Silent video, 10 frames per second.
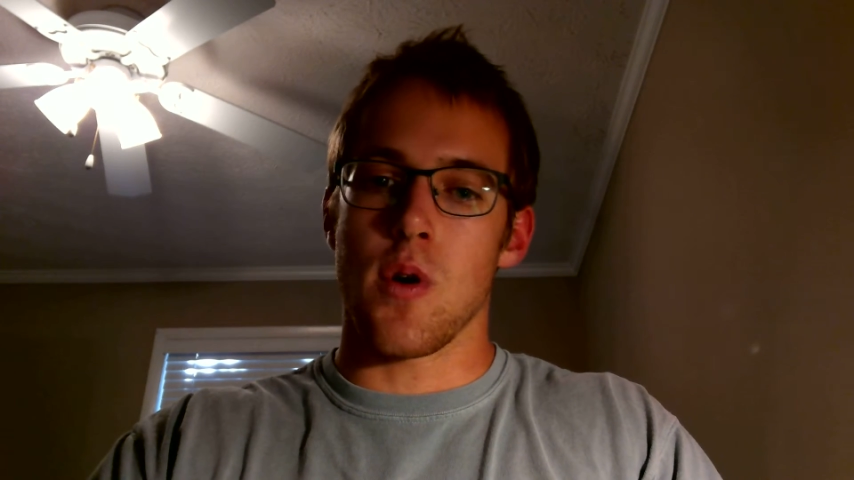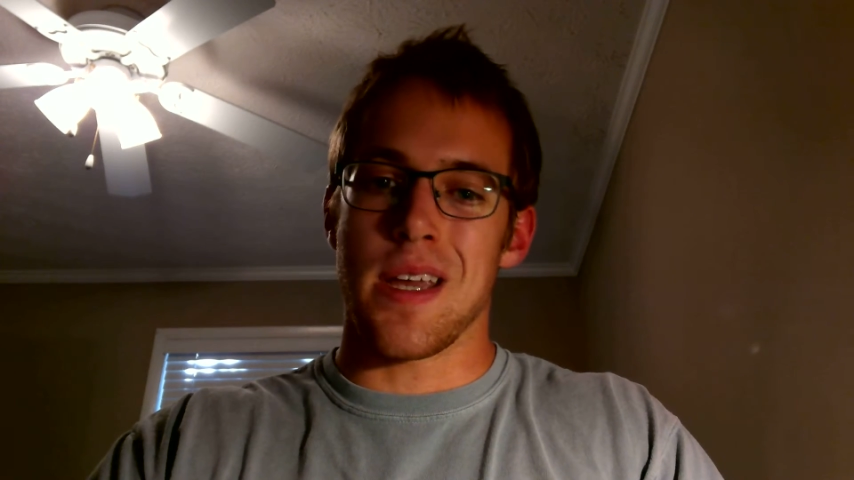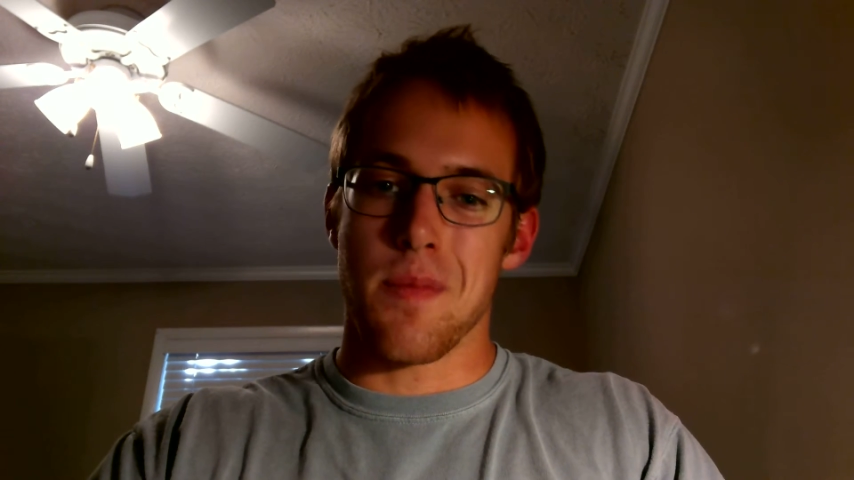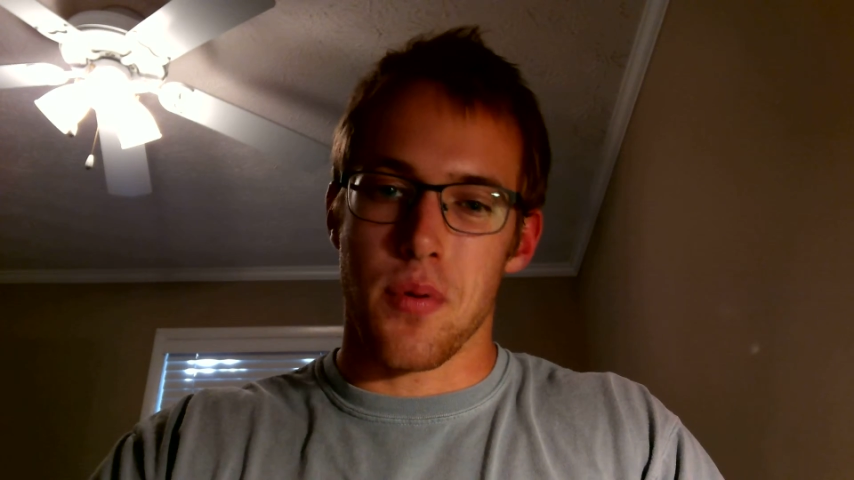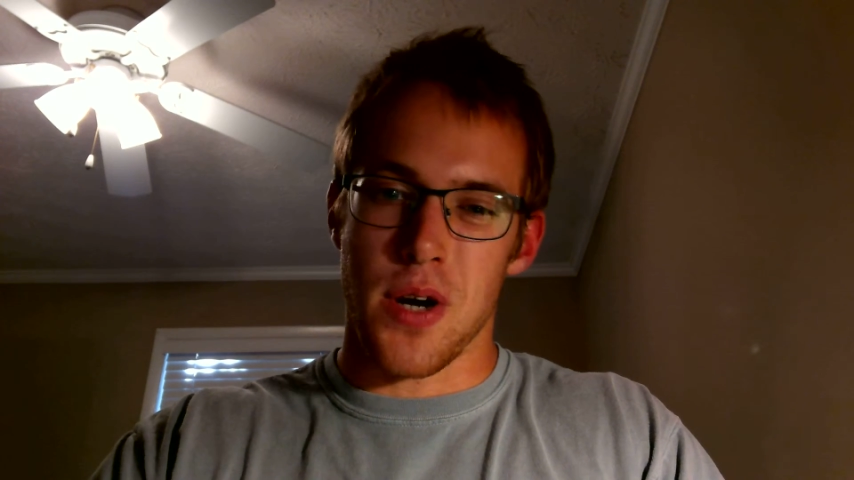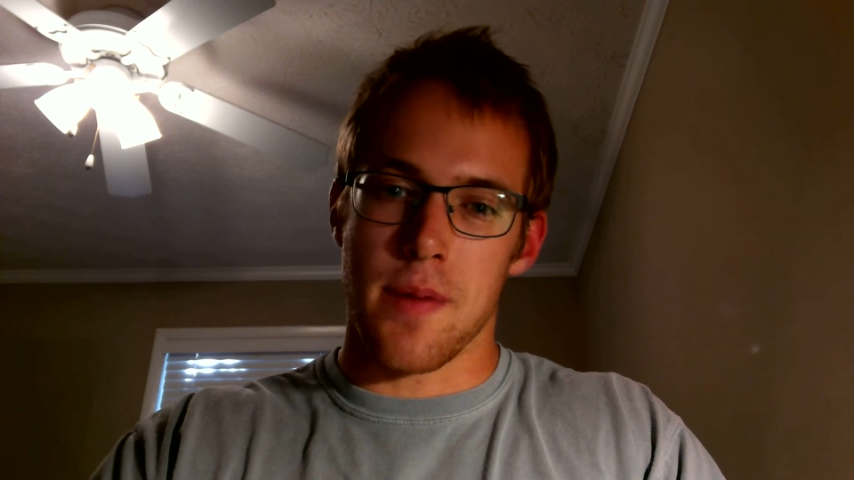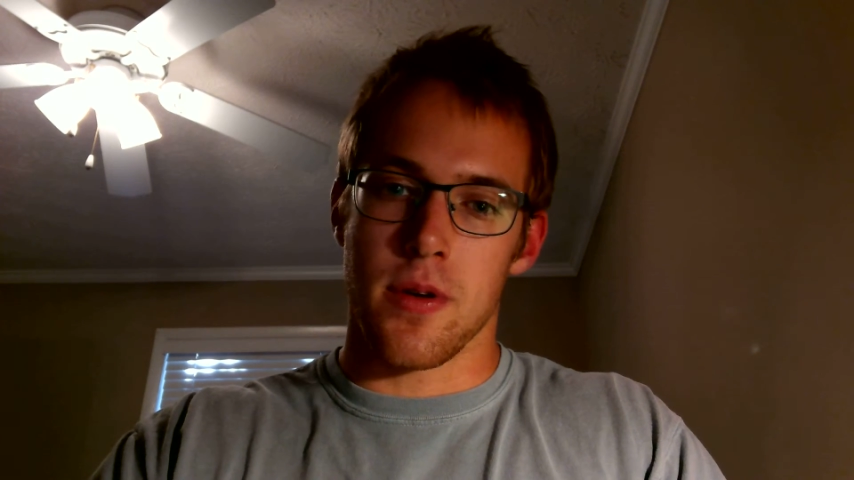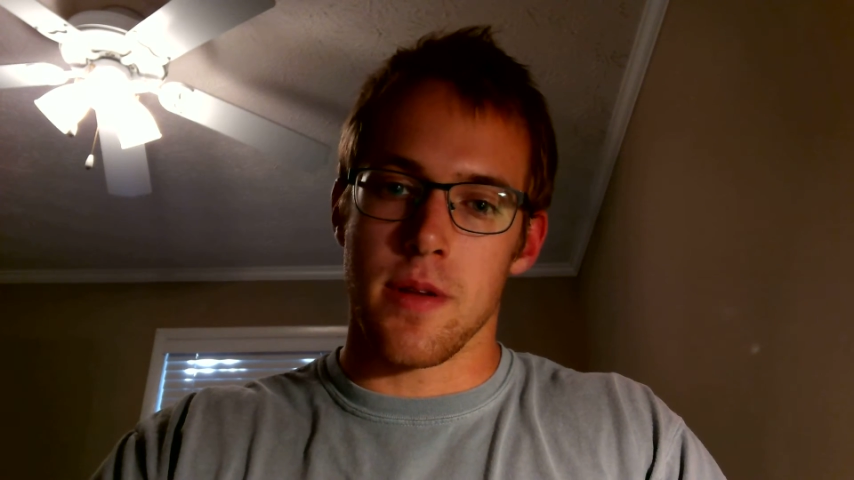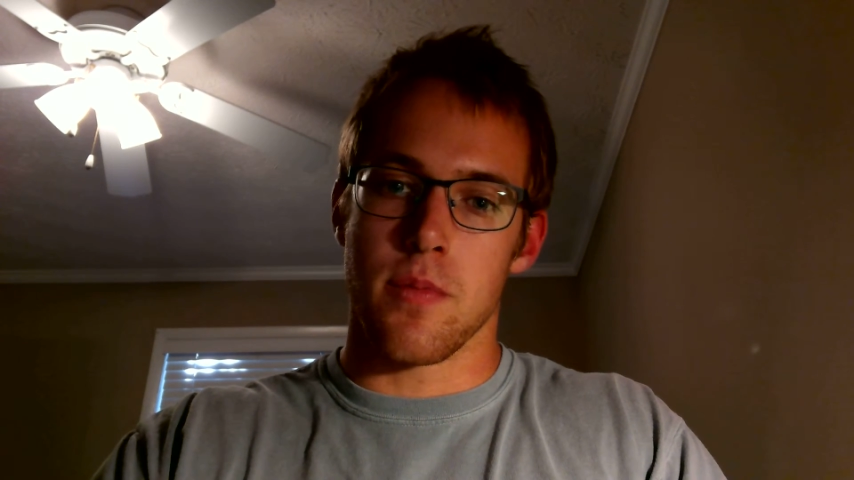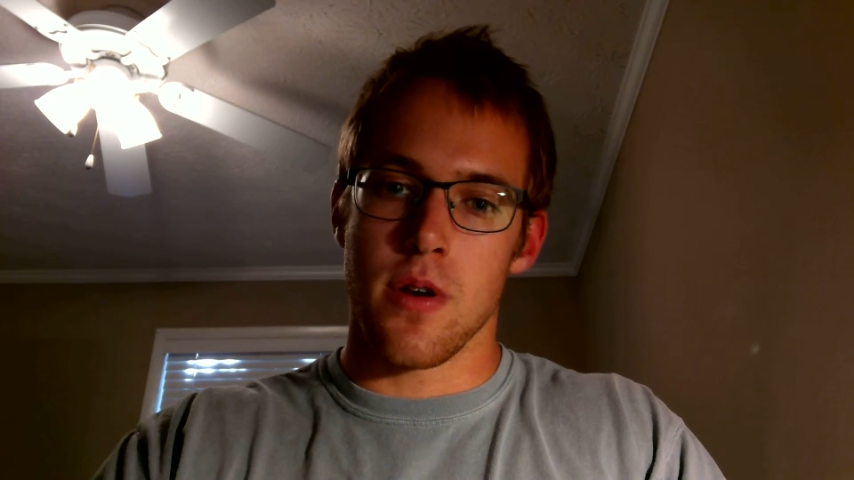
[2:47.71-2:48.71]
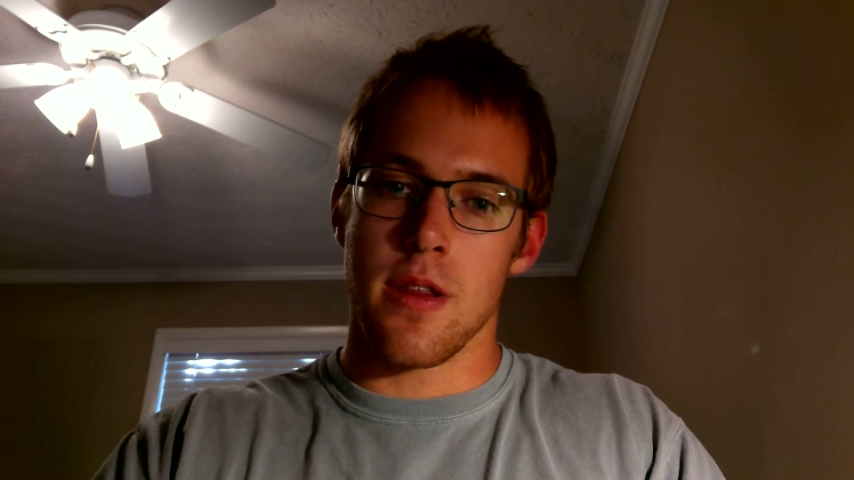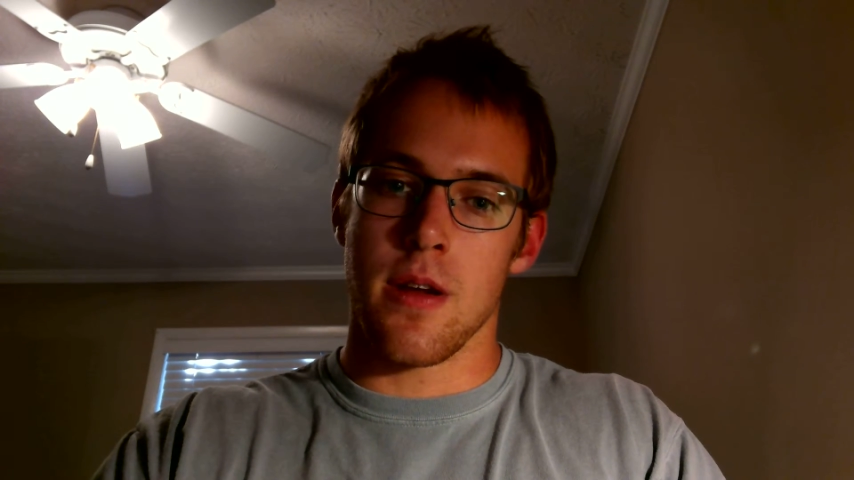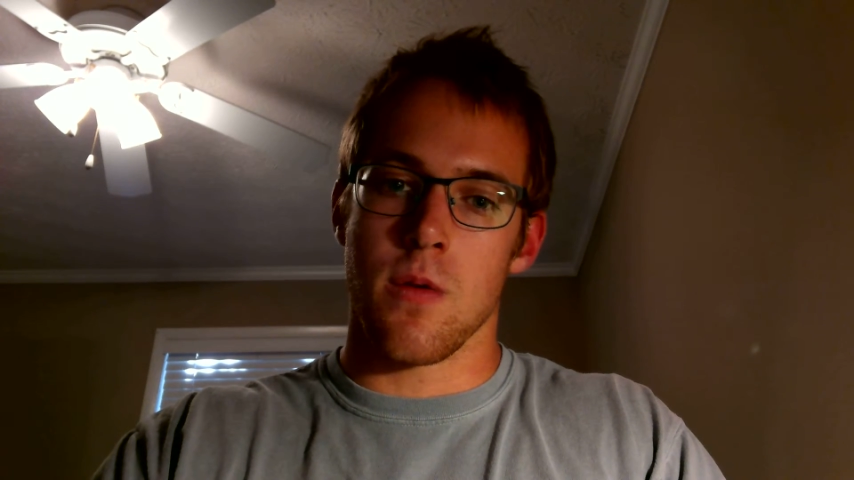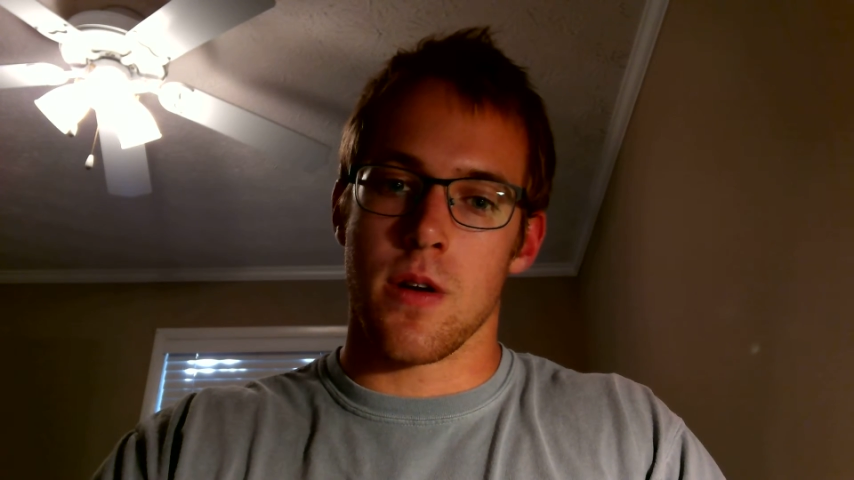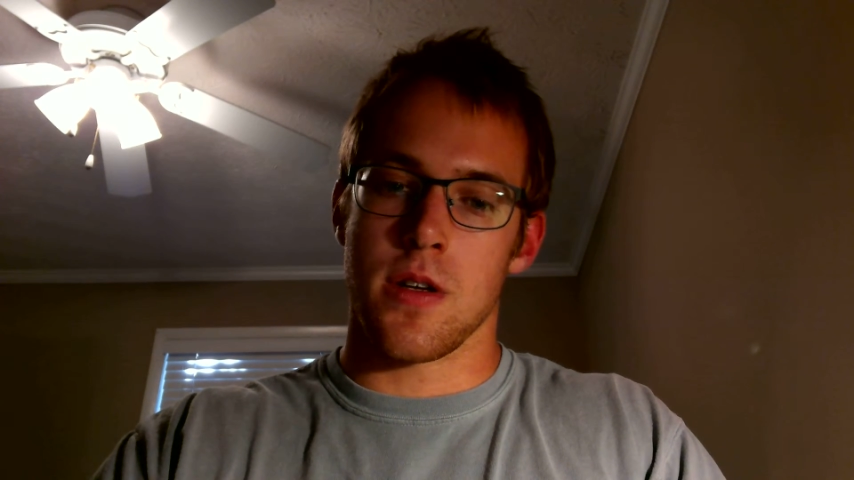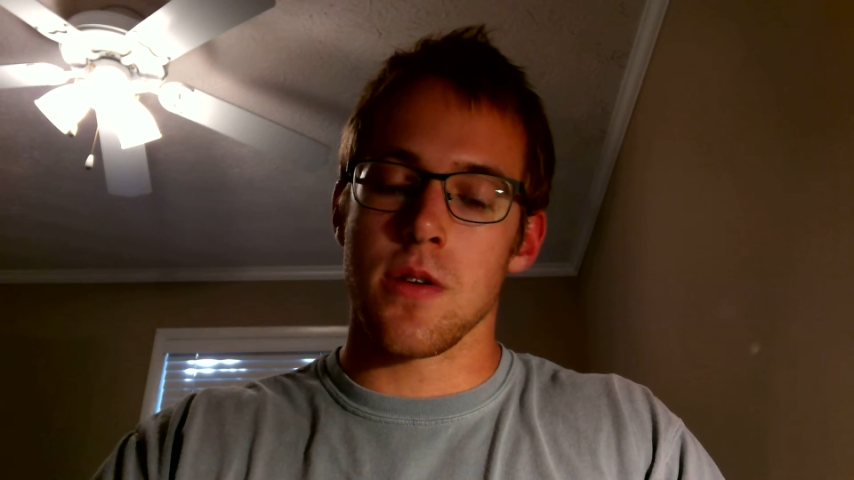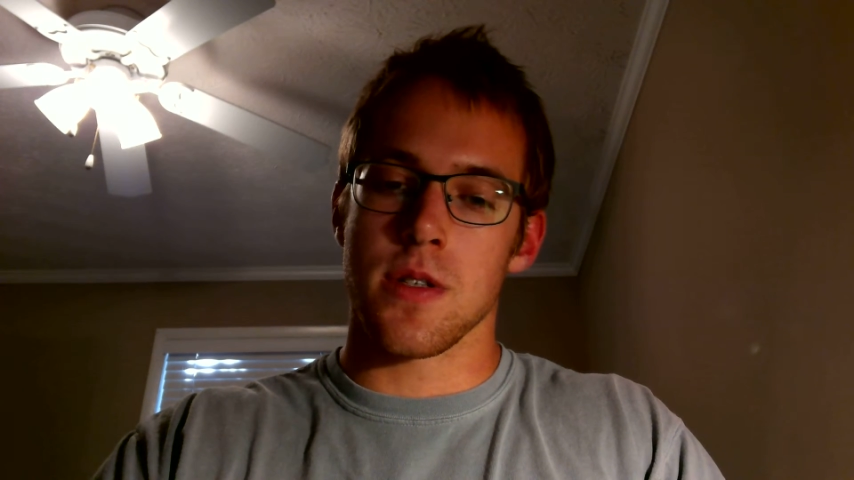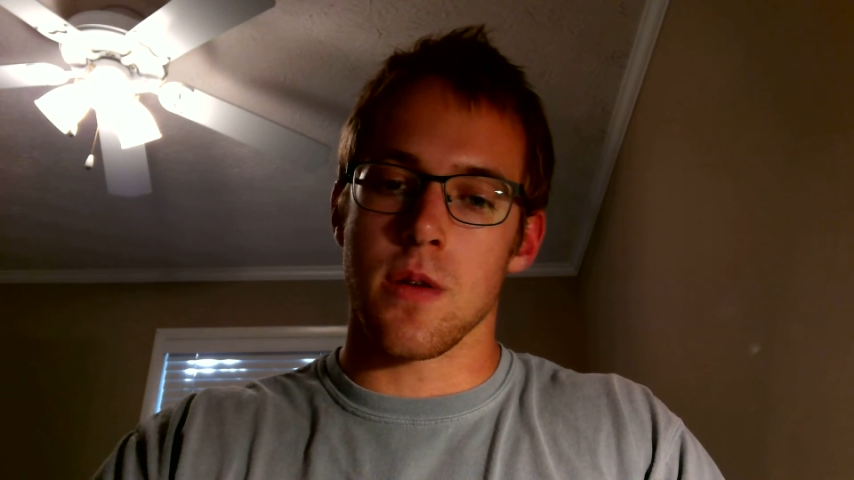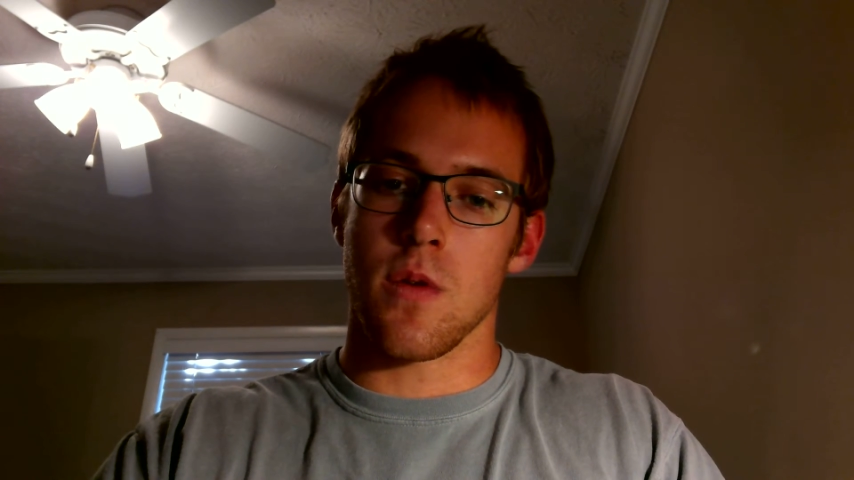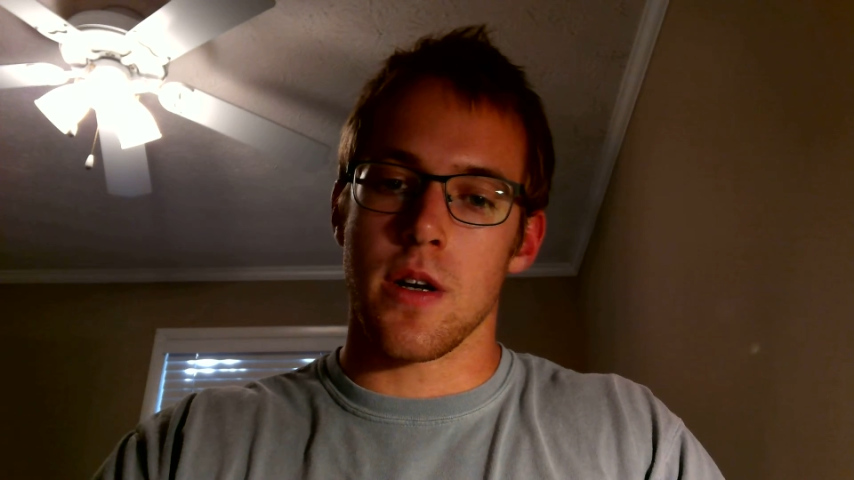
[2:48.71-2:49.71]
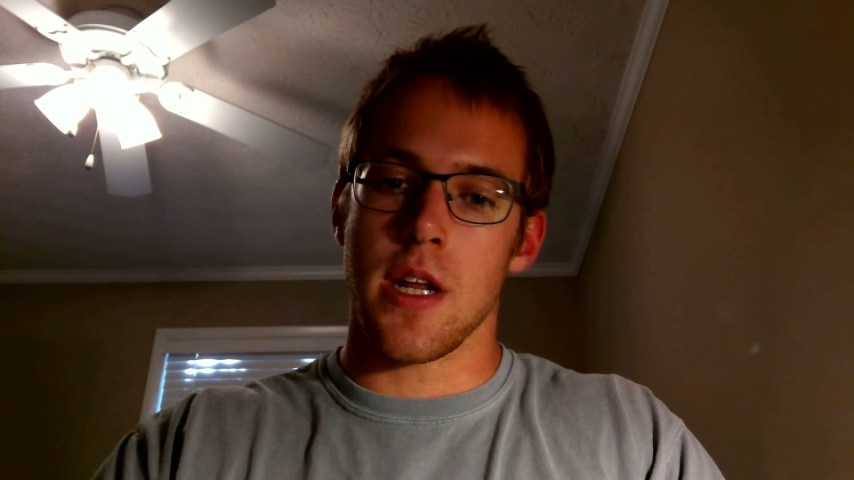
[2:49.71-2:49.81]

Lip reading: improperly breathing while using one.